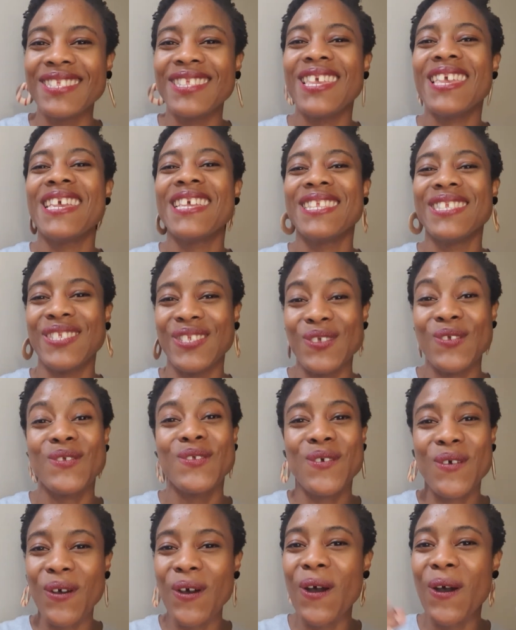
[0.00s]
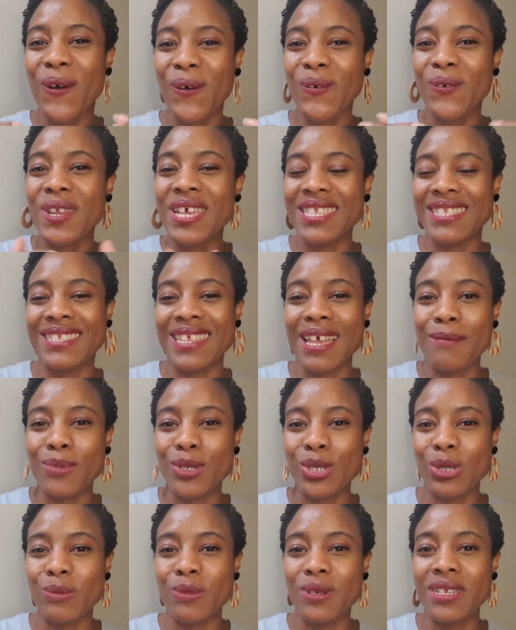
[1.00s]
into your own
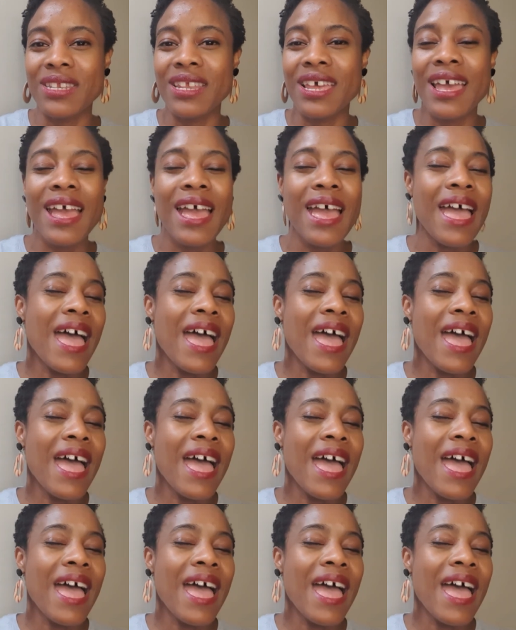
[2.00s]
establishment.